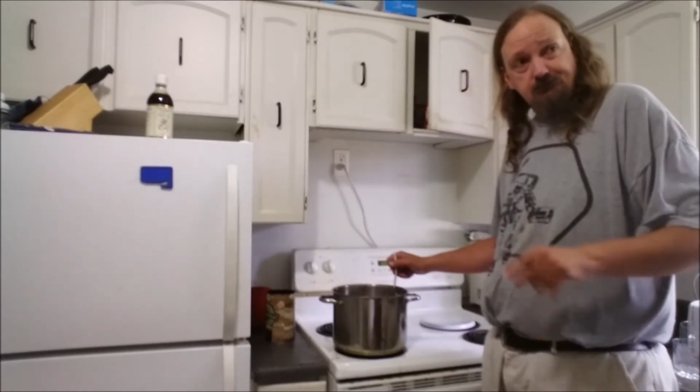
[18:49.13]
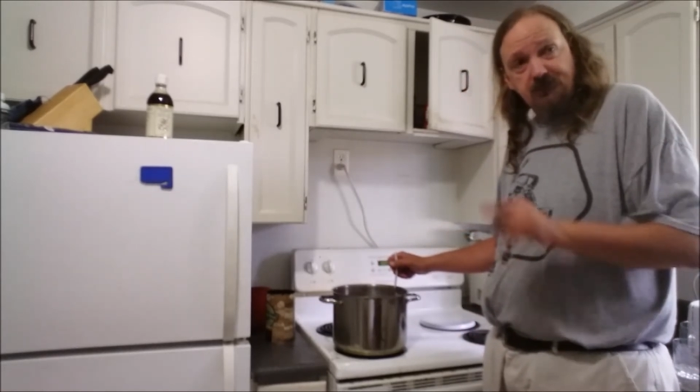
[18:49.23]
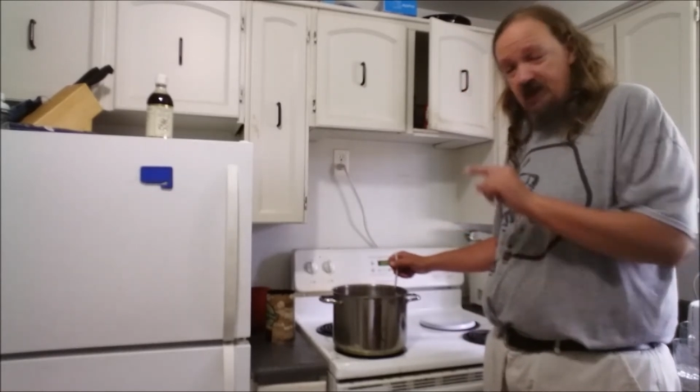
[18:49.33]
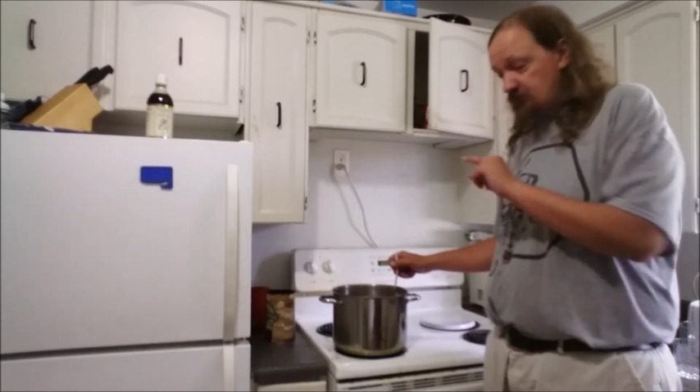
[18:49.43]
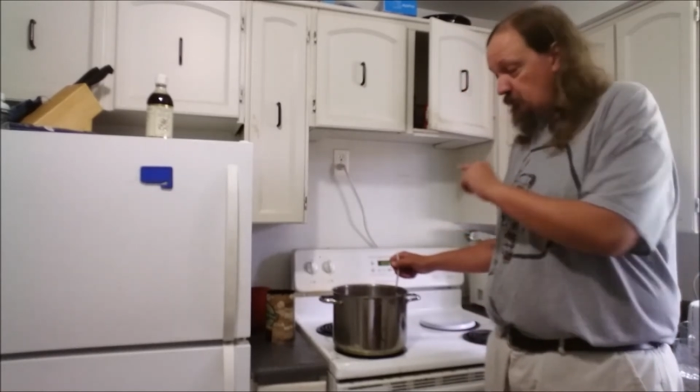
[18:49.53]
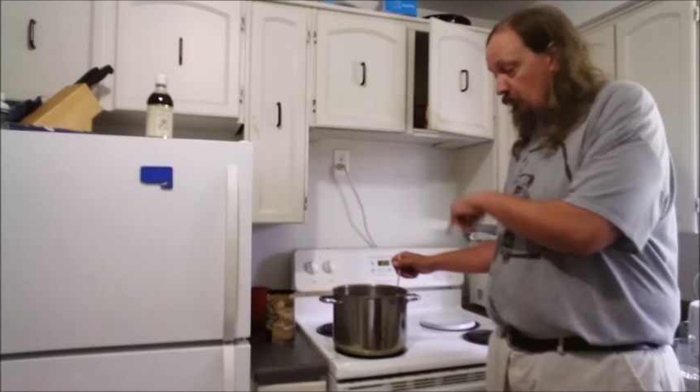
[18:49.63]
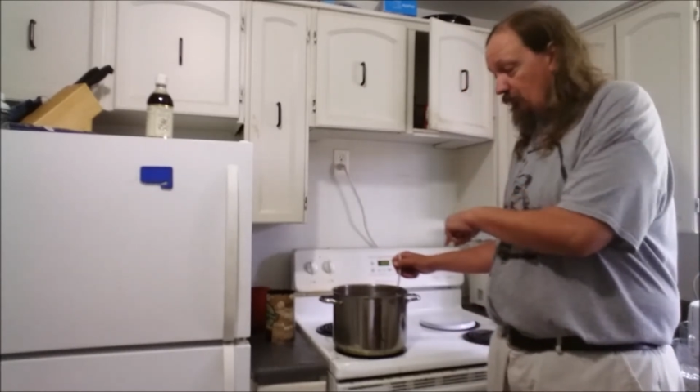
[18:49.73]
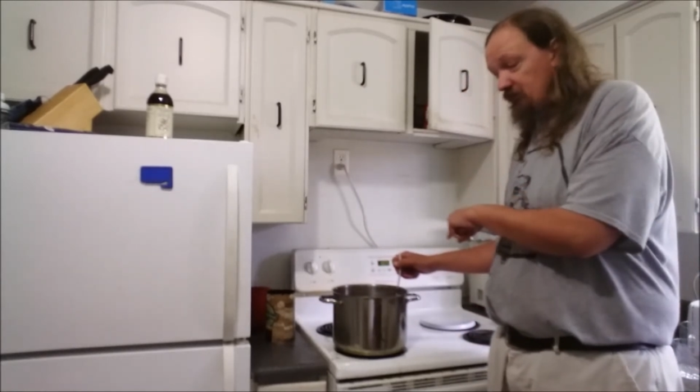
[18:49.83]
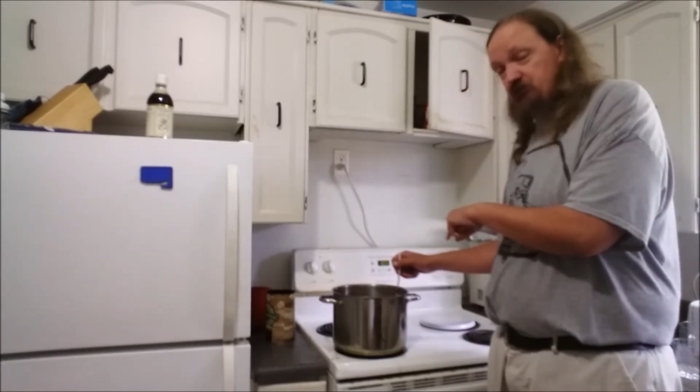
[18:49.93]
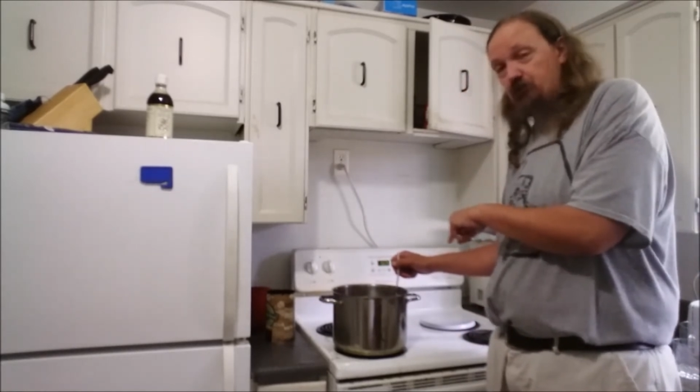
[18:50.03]
then you
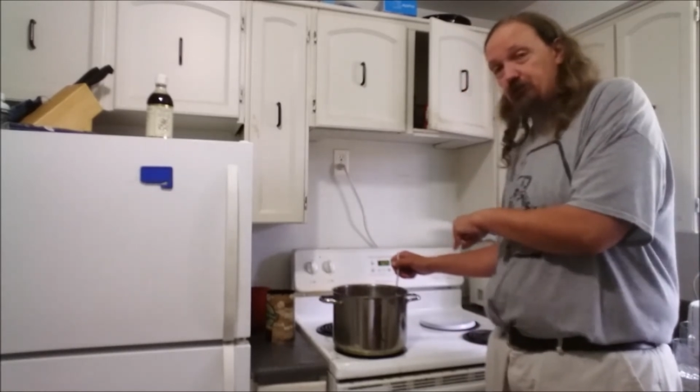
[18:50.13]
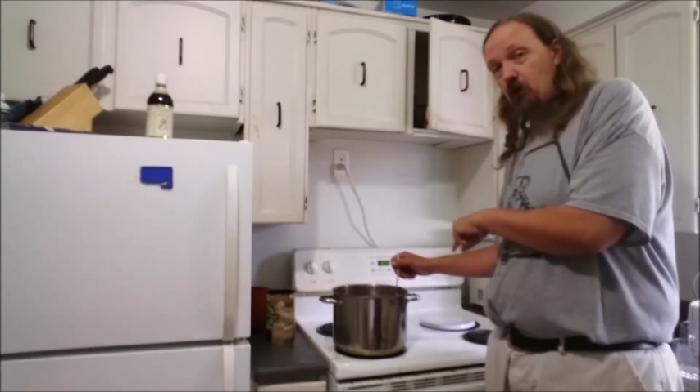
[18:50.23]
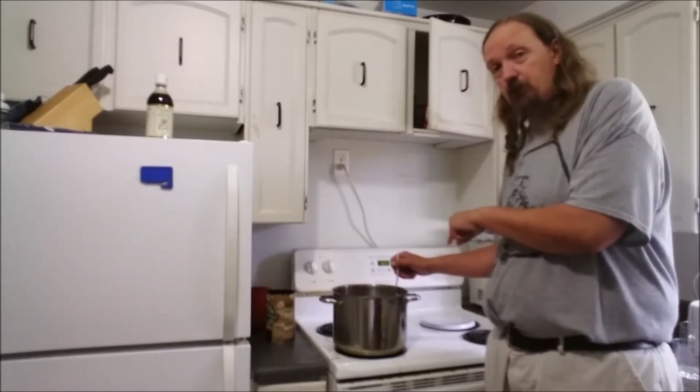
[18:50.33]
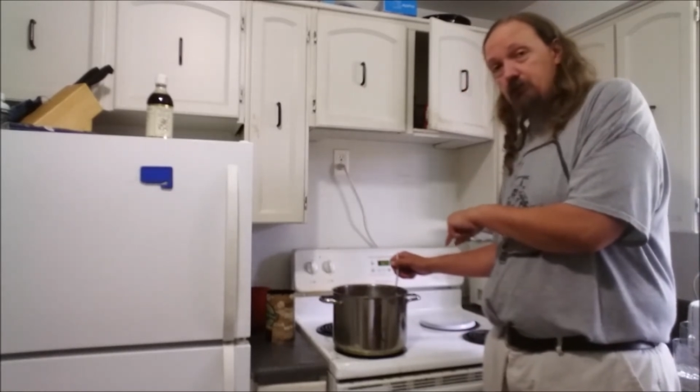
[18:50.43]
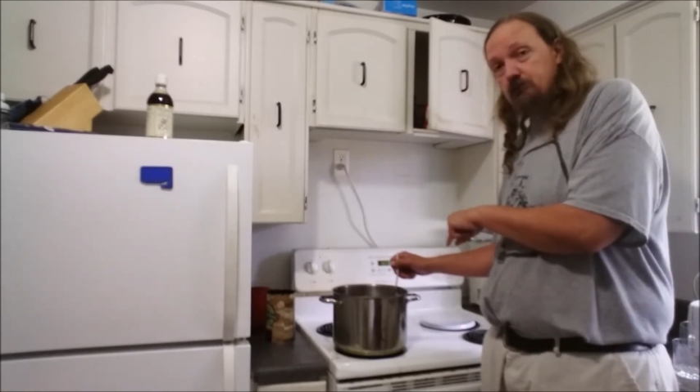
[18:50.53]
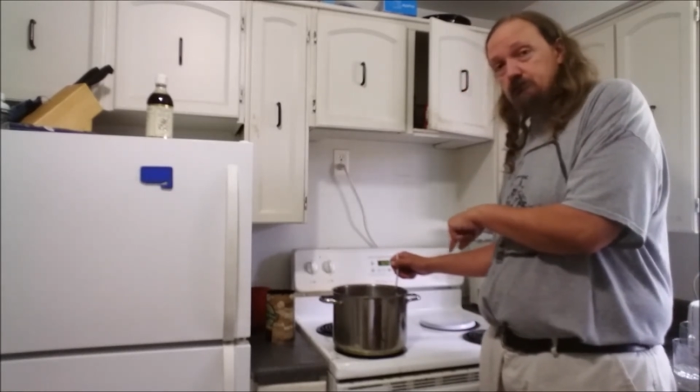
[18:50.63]
pour this on top.